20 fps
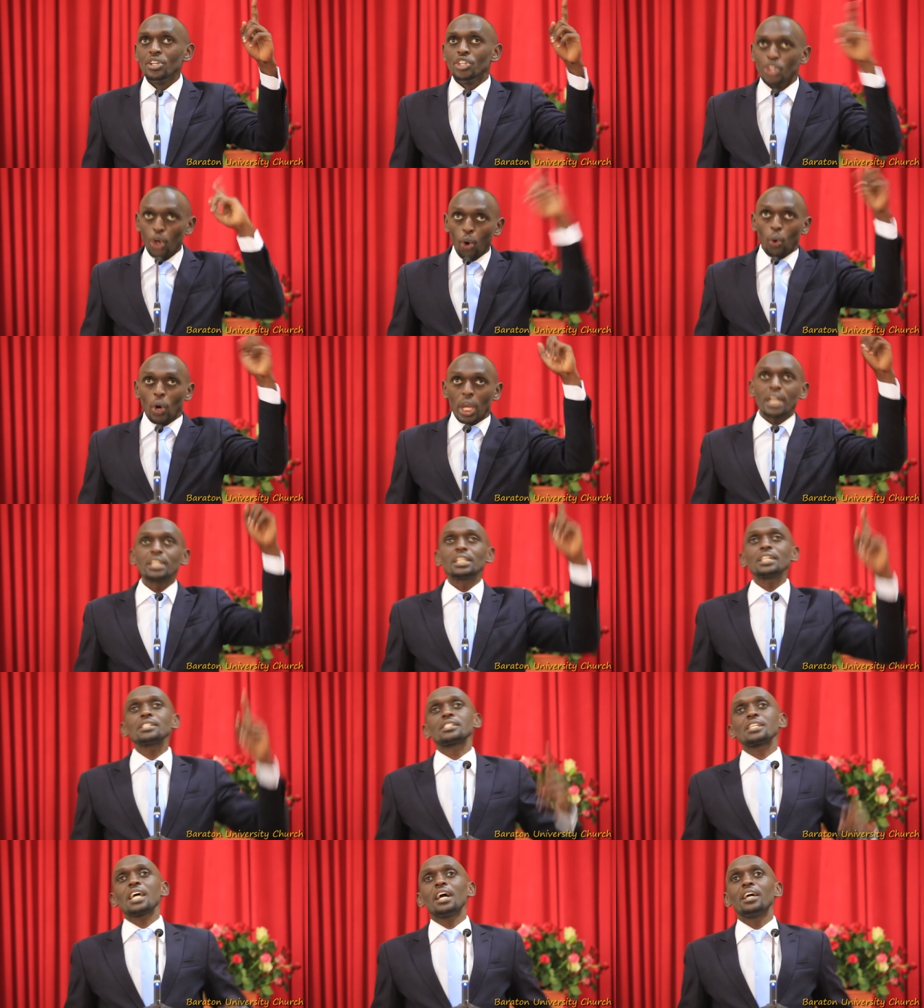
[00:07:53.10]
You will
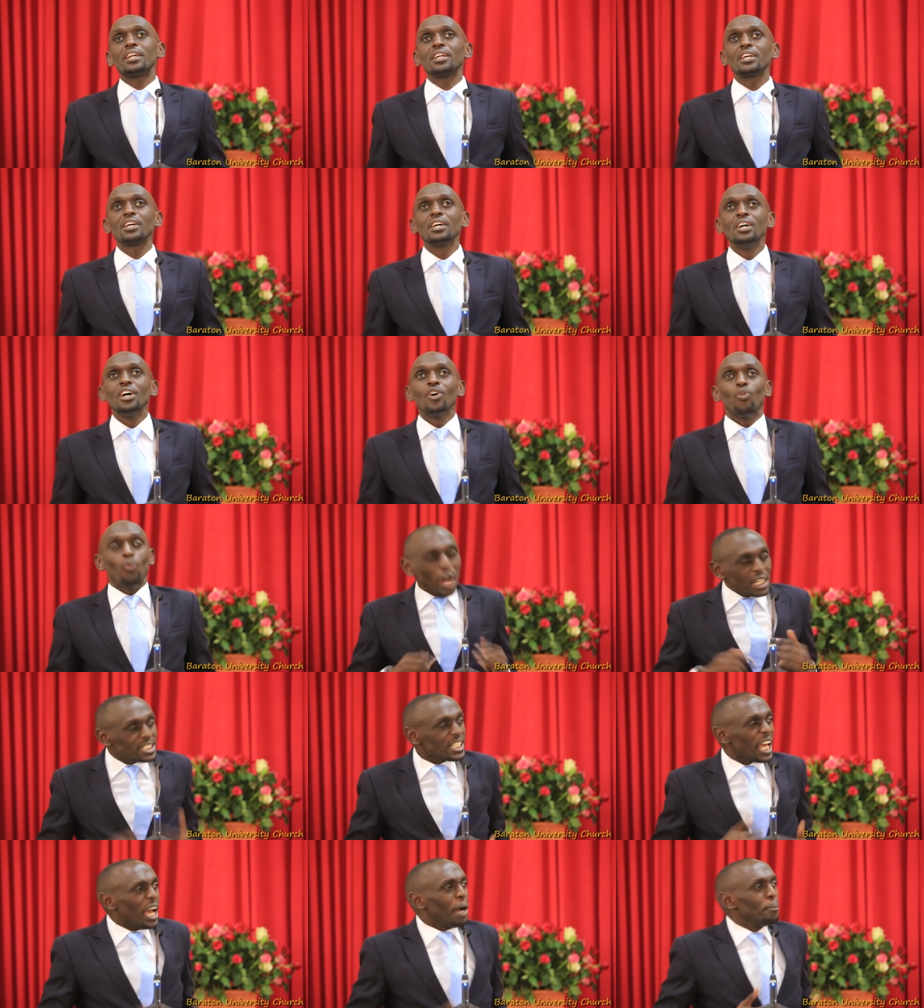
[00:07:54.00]
understand.
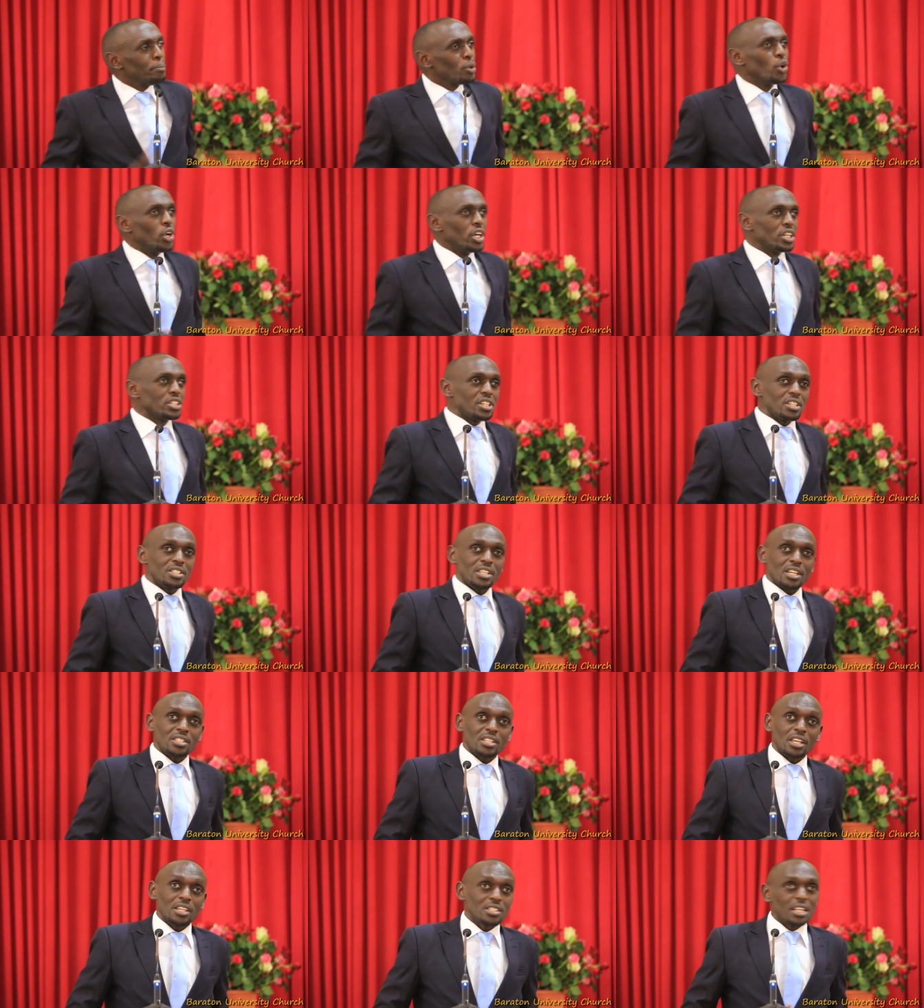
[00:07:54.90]
What I am doing,
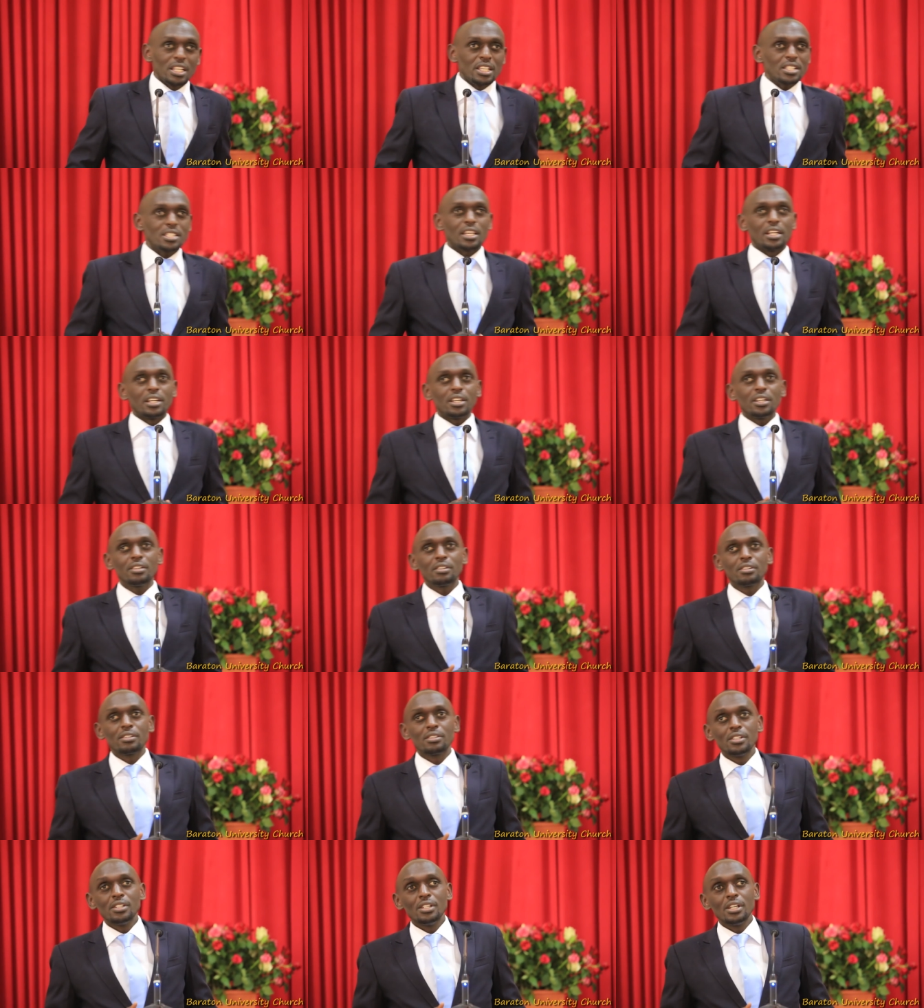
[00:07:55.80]
Jesus says, Listen,
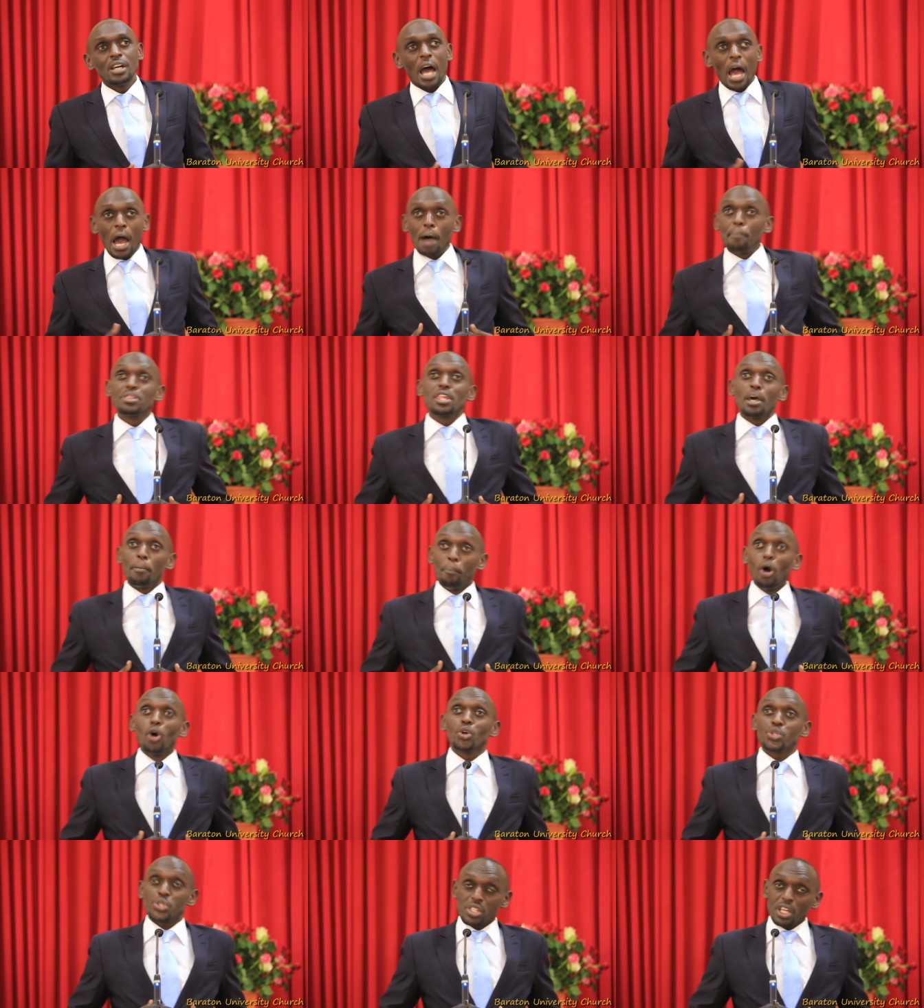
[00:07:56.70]
I'm the
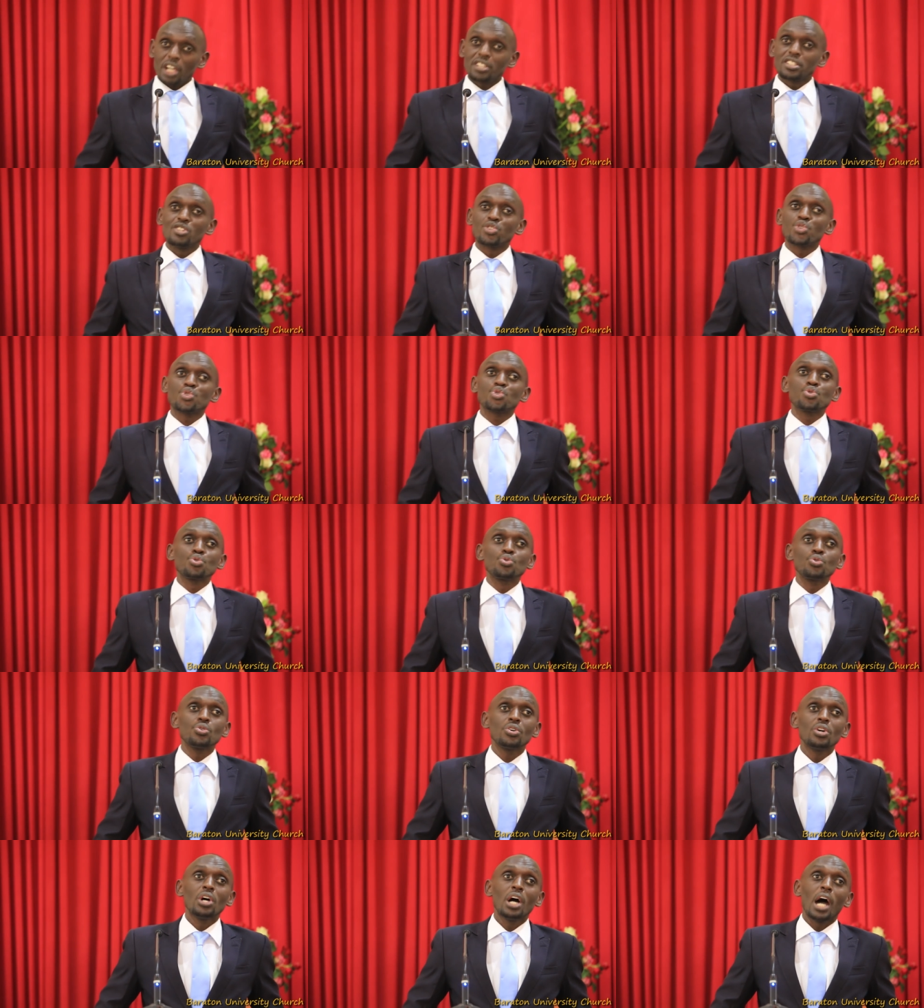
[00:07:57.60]
boss, that is
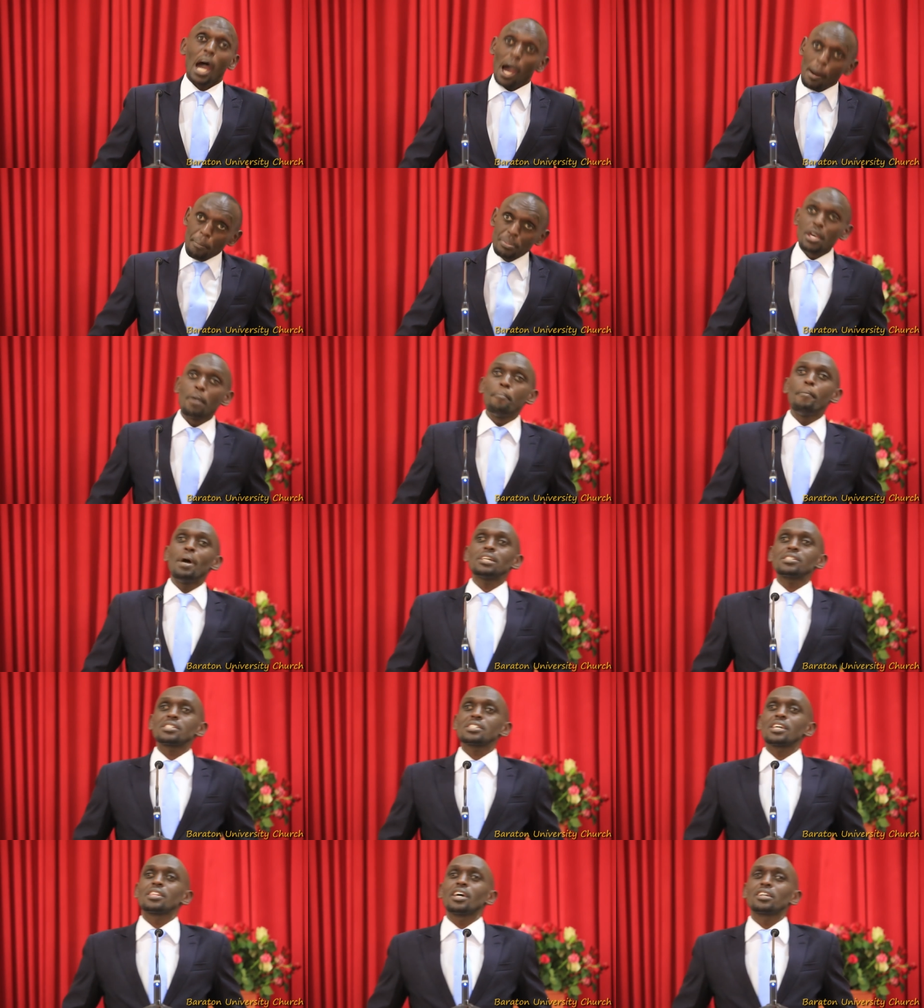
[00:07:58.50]
true. I'm the
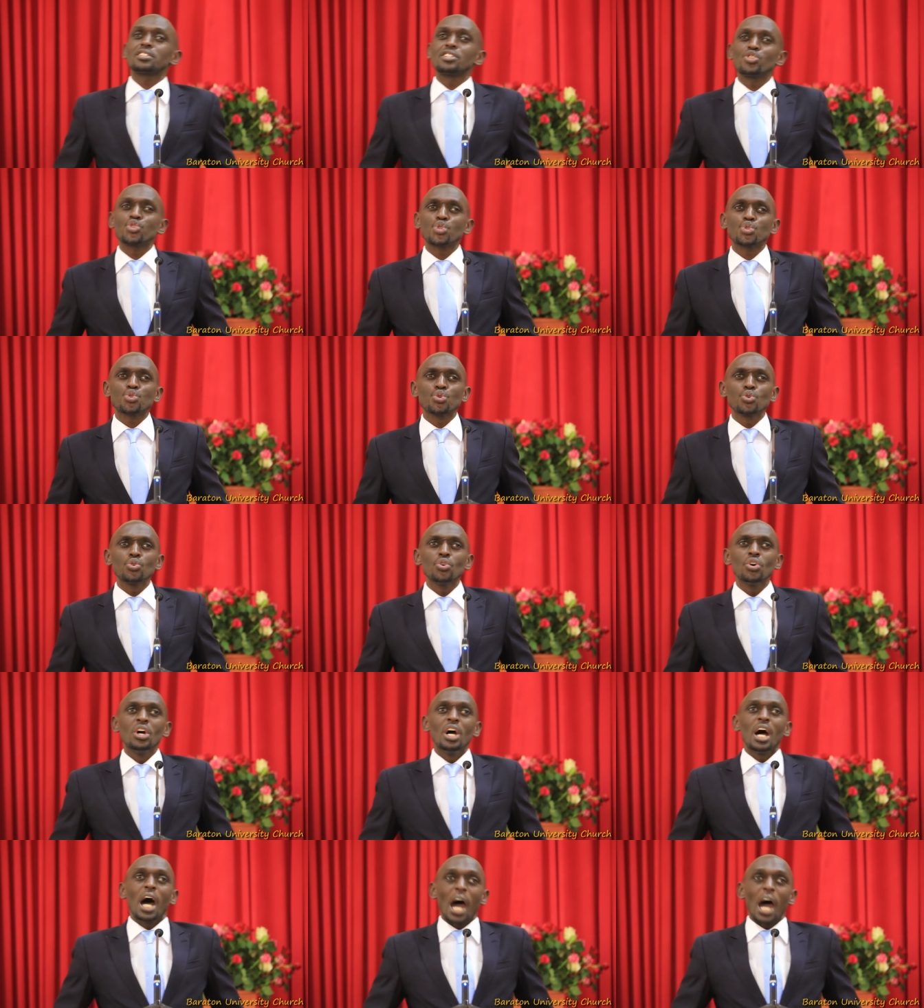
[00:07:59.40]
master, that is true.